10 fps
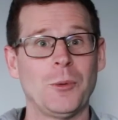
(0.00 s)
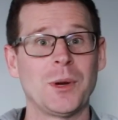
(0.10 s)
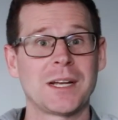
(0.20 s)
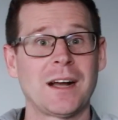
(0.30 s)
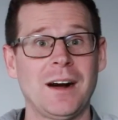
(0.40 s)

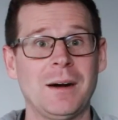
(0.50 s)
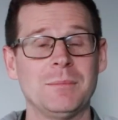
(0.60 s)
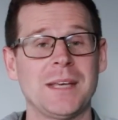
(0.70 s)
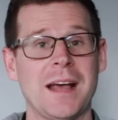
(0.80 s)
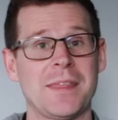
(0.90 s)
would
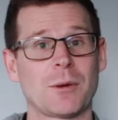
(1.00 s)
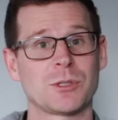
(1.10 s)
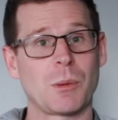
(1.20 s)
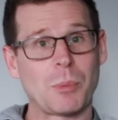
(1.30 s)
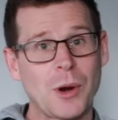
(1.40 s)
come, yet there
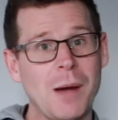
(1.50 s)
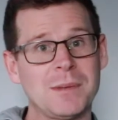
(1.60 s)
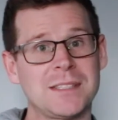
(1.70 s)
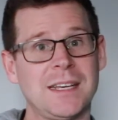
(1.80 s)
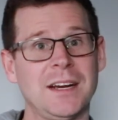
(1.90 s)
was a
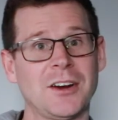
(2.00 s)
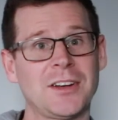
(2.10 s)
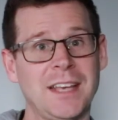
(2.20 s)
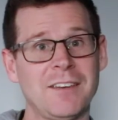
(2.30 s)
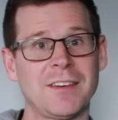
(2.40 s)
promise here
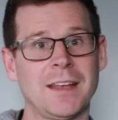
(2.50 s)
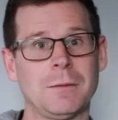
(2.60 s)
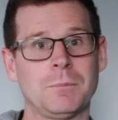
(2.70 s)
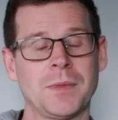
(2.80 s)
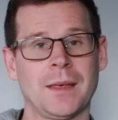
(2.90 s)
given.